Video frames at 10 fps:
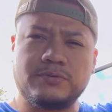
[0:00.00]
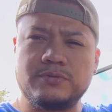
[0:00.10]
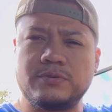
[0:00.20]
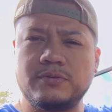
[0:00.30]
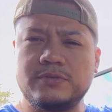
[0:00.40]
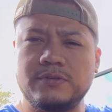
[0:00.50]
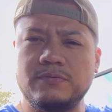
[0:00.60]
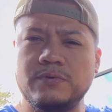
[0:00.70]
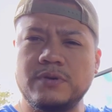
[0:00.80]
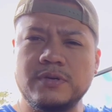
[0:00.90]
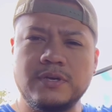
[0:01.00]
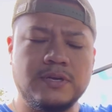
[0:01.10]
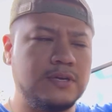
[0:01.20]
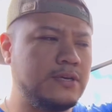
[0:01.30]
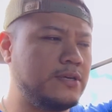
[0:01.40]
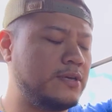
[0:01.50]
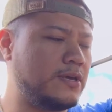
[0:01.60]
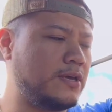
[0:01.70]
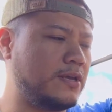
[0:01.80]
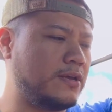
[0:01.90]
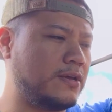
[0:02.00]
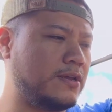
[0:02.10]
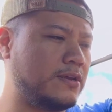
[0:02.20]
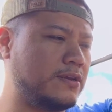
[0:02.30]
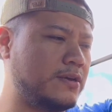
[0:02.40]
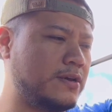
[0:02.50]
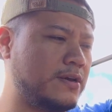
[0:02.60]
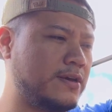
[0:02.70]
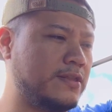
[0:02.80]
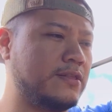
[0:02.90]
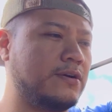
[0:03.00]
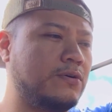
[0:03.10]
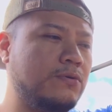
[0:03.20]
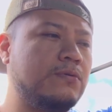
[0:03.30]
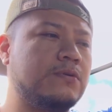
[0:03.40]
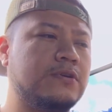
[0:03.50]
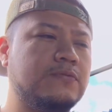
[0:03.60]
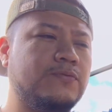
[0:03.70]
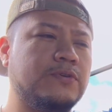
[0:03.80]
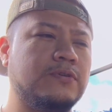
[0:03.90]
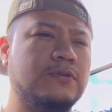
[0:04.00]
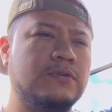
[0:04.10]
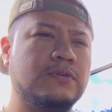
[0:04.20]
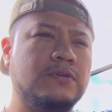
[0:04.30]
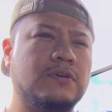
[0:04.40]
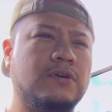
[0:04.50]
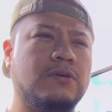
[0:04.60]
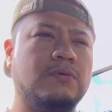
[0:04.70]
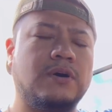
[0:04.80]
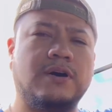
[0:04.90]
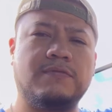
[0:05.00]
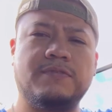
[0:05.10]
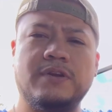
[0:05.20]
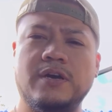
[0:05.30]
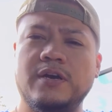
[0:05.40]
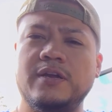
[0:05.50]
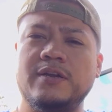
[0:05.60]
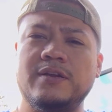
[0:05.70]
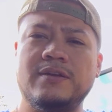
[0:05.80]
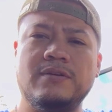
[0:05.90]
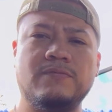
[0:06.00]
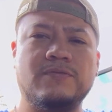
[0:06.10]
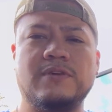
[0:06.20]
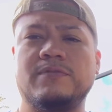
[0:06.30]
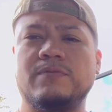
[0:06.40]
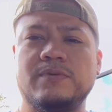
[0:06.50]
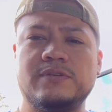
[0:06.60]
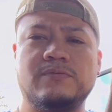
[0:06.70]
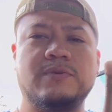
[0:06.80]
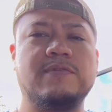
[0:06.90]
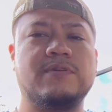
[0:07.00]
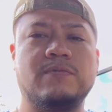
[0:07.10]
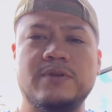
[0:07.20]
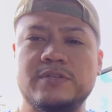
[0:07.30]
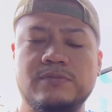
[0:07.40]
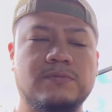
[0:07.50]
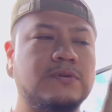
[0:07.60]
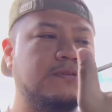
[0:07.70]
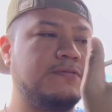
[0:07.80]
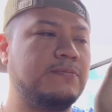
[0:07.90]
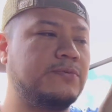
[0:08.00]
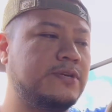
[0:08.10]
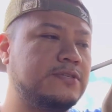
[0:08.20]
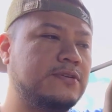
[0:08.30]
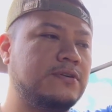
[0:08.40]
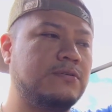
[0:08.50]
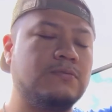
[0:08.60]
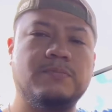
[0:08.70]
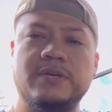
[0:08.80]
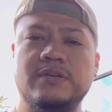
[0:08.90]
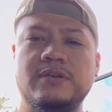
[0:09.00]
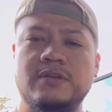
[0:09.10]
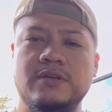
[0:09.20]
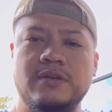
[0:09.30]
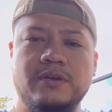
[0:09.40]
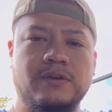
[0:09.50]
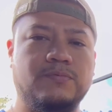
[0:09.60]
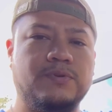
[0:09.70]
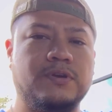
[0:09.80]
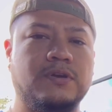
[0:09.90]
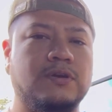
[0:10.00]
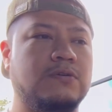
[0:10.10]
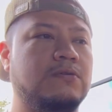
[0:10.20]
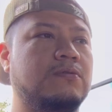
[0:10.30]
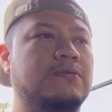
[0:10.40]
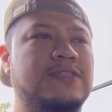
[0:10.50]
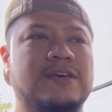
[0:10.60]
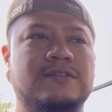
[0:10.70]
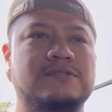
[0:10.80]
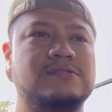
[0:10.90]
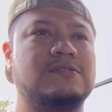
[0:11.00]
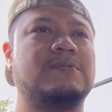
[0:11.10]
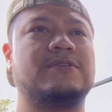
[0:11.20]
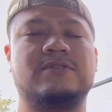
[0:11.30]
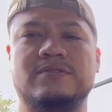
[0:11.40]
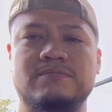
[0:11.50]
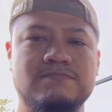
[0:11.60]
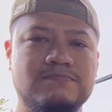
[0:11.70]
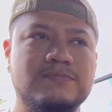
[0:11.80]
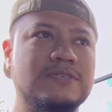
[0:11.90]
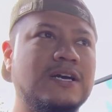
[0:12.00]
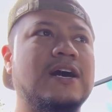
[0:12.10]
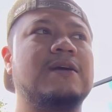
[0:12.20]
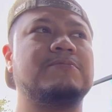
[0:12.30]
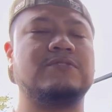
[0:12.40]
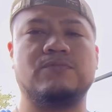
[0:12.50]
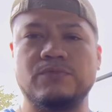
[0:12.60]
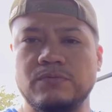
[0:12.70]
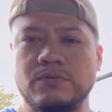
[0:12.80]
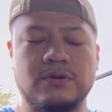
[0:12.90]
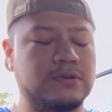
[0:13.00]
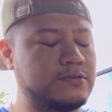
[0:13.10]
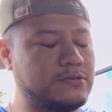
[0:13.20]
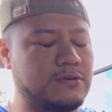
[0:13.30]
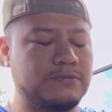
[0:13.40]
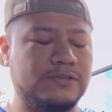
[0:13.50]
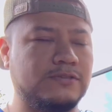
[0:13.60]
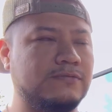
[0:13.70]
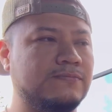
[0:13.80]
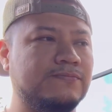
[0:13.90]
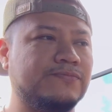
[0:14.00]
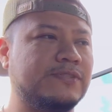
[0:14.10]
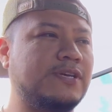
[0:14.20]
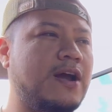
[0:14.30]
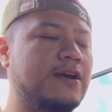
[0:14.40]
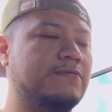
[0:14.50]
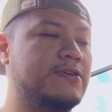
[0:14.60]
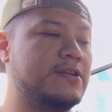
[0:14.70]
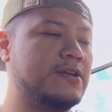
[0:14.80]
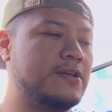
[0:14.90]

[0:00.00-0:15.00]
control didn't work, and the horn would go off and on whenever it wanted to. Whenever I wanted to work, if I press on the horn button, it wouldn't go, and then some other times it would work. So I was just tired of it,